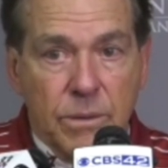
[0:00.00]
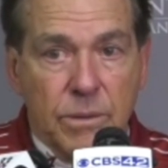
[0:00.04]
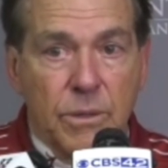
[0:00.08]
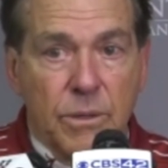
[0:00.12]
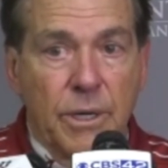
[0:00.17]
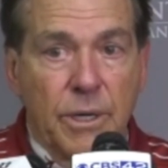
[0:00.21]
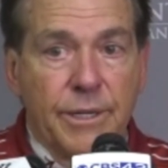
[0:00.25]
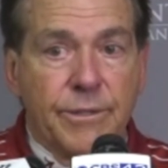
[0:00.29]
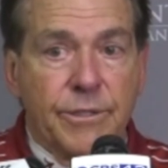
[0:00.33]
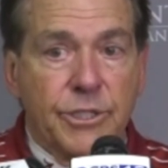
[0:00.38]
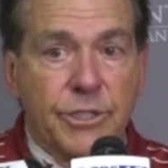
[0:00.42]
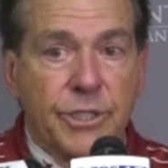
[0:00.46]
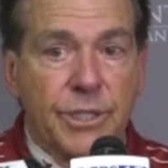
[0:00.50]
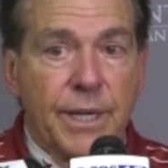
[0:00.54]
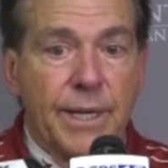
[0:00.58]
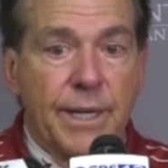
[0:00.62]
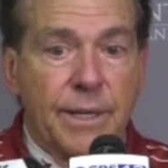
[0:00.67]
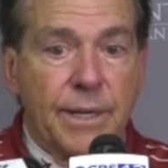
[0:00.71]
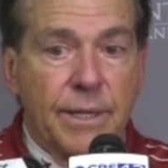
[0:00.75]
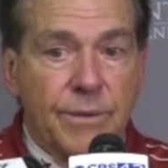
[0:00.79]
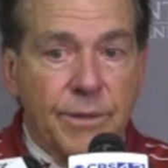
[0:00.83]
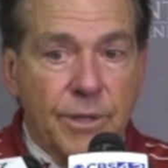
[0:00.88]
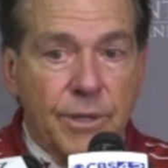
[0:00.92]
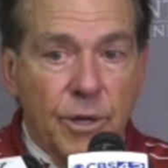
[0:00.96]
to
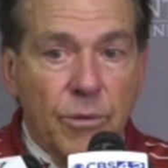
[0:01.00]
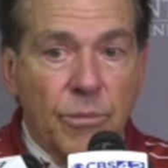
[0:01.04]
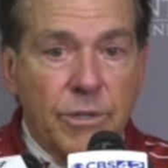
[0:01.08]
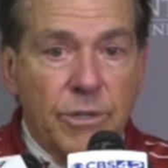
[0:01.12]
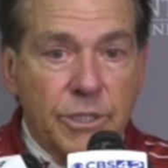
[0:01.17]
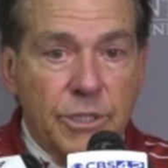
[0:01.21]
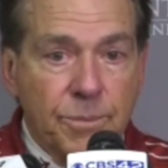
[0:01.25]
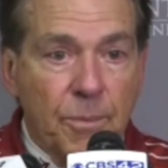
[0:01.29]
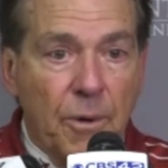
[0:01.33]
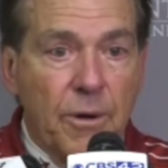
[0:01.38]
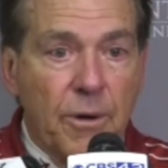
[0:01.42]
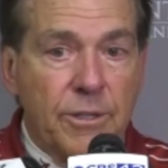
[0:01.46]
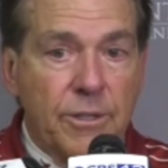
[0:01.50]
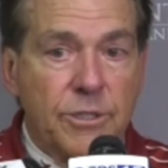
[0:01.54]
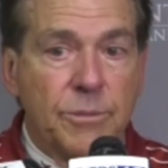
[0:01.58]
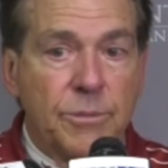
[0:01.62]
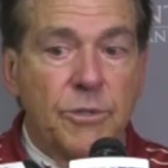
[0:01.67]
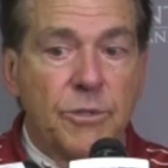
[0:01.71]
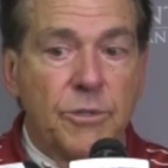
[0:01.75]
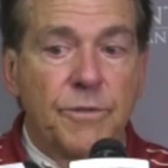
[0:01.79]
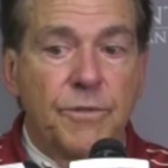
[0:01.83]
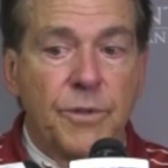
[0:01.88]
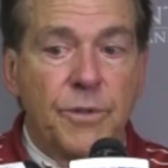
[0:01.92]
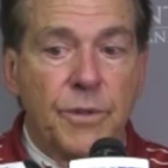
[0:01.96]
understand that they're
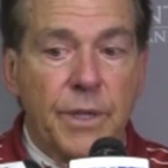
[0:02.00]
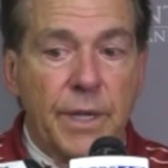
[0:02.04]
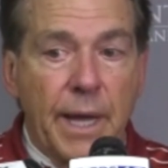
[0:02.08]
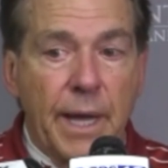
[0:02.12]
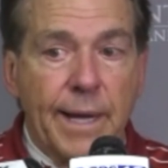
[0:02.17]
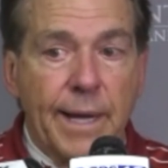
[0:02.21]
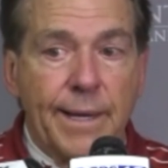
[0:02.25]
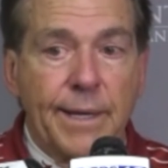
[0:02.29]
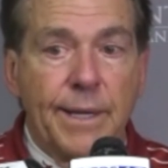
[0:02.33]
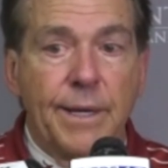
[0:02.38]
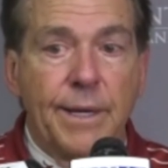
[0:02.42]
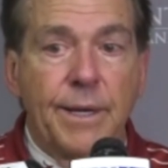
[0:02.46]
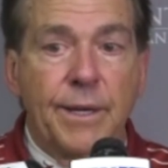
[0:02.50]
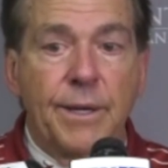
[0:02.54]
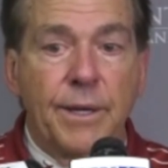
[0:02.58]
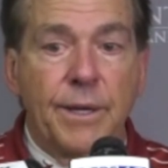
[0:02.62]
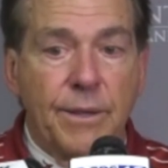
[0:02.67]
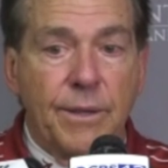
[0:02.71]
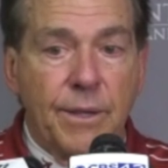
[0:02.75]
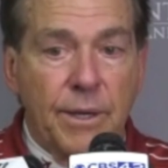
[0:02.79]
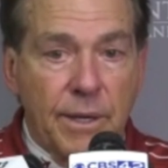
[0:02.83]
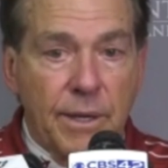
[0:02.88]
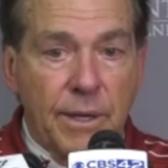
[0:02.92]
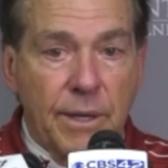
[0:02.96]
responsible for the
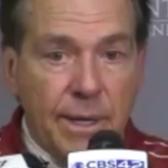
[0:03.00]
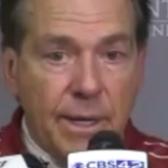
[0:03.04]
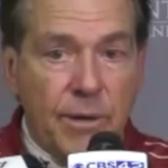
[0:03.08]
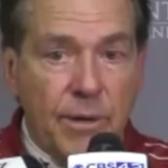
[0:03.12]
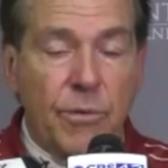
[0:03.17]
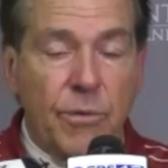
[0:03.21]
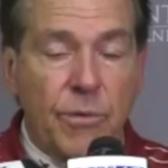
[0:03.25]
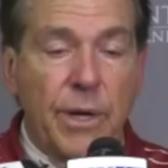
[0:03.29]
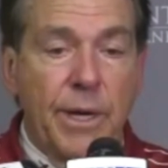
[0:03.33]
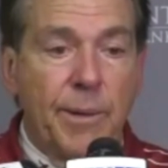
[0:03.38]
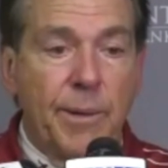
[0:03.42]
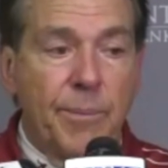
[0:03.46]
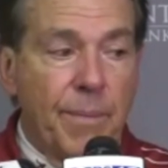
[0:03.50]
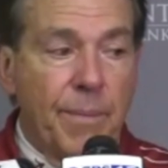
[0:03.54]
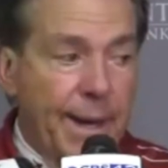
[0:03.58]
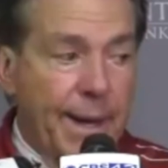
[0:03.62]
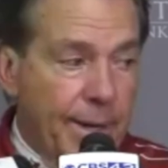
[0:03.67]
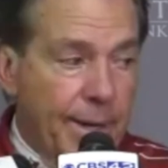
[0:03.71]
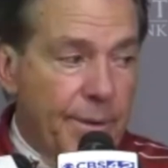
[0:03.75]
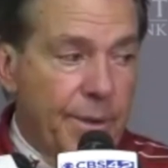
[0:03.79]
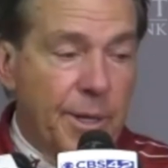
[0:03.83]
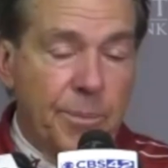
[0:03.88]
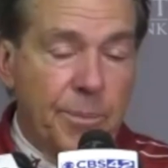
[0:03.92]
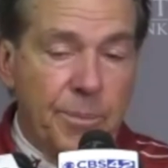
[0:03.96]
identity that they create
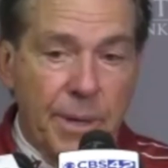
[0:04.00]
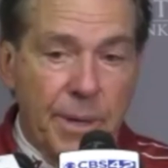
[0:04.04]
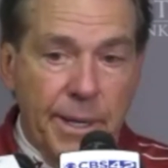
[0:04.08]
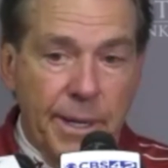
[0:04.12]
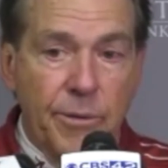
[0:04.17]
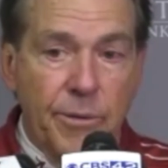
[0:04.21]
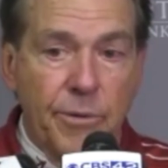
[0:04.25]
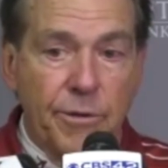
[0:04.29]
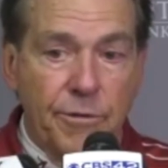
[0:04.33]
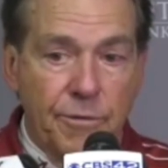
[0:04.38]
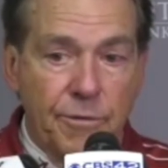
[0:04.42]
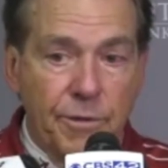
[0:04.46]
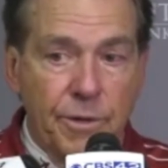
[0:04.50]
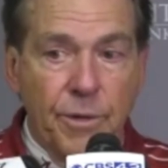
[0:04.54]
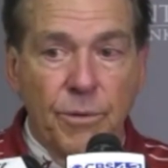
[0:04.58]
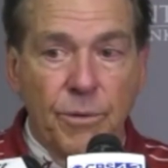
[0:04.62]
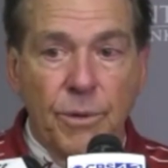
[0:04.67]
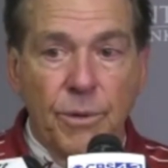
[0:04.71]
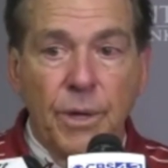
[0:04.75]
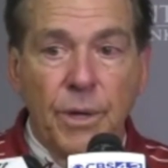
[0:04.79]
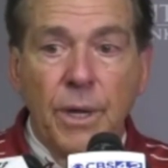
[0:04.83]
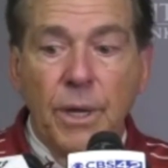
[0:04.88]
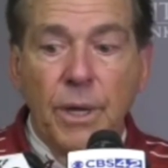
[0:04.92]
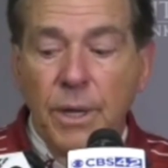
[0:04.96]
by how they play on the
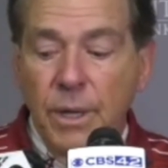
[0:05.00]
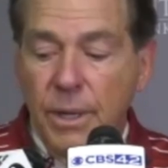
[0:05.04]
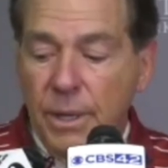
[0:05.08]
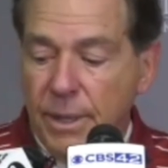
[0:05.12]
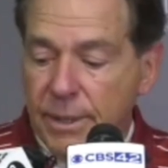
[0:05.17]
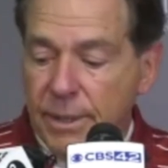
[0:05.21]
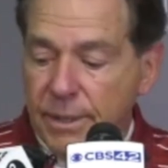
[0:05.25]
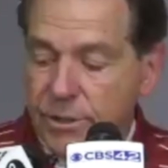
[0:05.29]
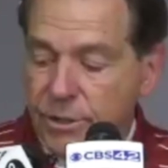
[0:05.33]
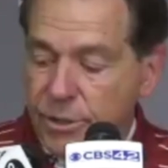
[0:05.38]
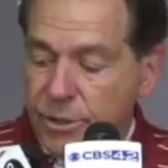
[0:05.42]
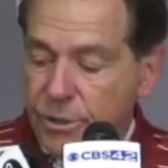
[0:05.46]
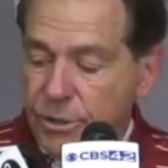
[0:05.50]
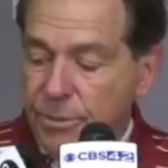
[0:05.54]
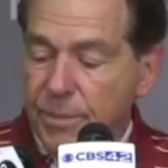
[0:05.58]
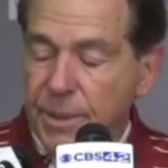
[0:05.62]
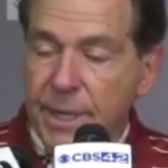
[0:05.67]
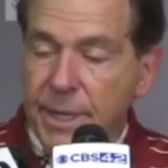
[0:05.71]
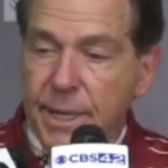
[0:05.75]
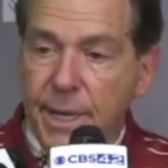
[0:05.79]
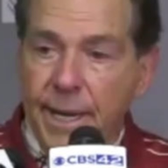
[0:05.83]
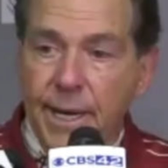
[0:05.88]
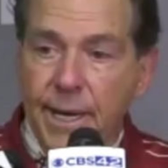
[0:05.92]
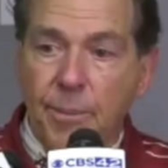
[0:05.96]
field. It shouldn't
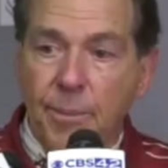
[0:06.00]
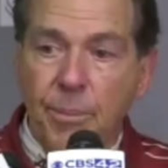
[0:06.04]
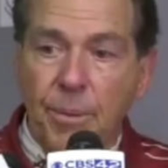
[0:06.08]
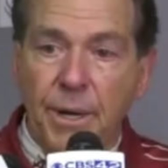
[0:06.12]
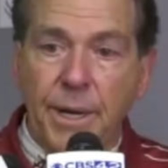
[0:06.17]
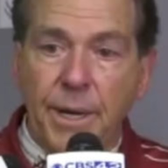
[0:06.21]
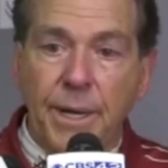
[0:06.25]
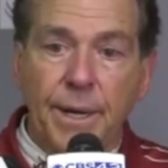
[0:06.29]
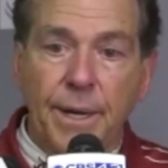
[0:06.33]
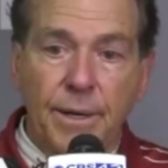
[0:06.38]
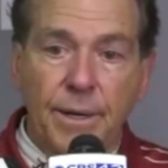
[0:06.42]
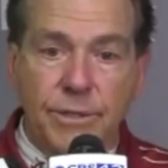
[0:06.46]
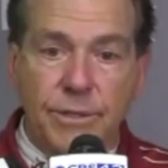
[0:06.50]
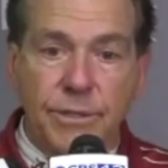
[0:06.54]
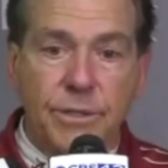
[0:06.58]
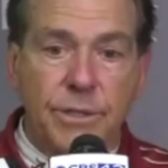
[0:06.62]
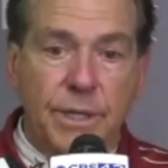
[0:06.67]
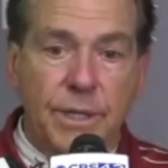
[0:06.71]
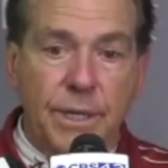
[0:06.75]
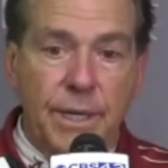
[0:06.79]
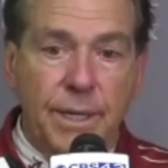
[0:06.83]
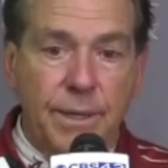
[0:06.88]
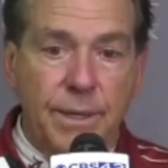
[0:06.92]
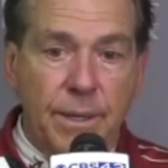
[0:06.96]
be anybody else
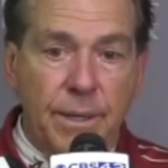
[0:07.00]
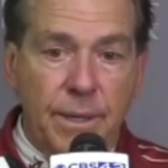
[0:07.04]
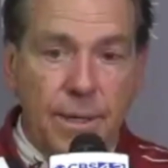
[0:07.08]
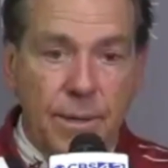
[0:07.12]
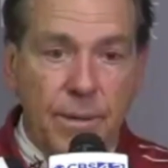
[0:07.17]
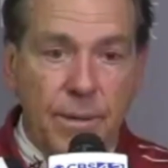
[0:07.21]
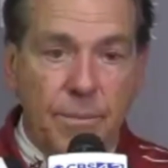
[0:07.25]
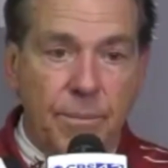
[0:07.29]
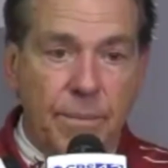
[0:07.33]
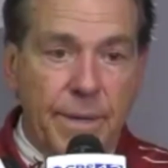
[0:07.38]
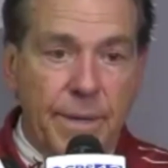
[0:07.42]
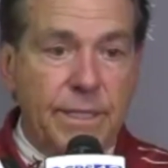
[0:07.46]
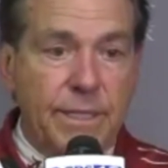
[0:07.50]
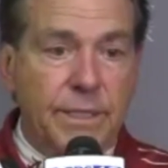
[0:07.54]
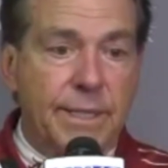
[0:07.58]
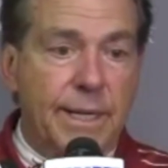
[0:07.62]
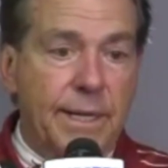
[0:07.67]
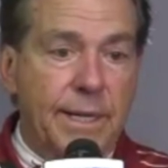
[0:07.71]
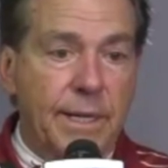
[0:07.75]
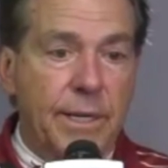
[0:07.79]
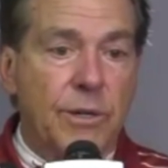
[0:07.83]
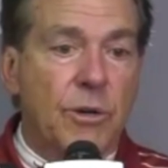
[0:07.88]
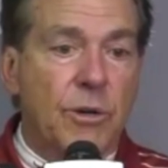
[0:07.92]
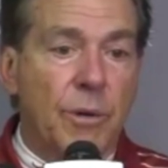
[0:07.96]
that makes
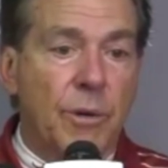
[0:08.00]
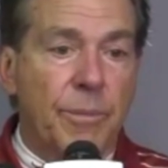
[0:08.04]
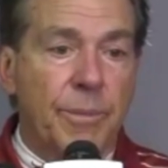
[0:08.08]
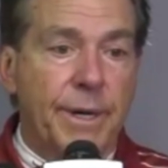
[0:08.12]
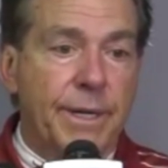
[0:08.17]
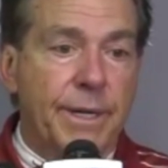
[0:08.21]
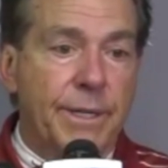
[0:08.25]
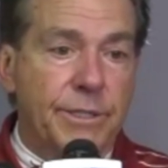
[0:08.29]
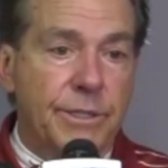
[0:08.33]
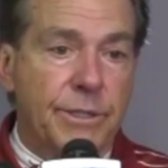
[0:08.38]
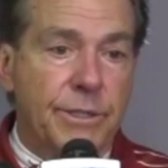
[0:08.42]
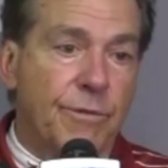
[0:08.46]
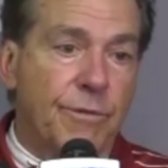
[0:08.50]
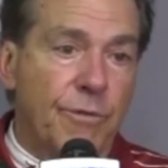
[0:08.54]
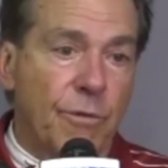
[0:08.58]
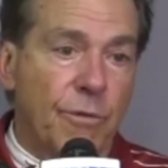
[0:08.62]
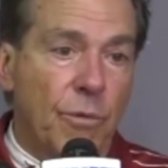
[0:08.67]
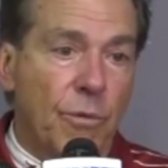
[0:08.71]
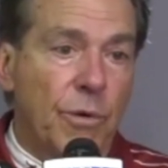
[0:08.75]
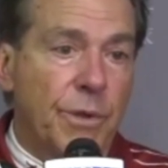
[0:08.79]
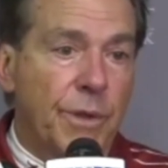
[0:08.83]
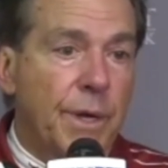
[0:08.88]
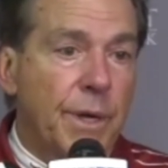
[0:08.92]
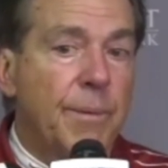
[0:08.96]
that determination
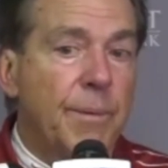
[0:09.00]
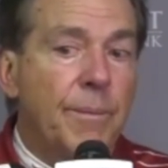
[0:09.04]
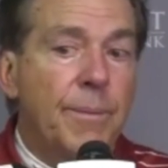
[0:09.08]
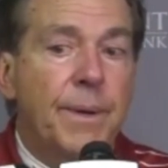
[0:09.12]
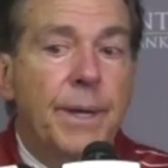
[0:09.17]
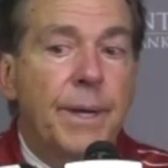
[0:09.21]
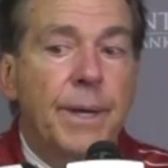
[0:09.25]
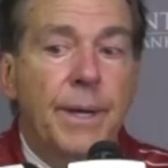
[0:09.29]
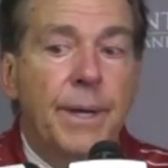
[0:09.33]
for them.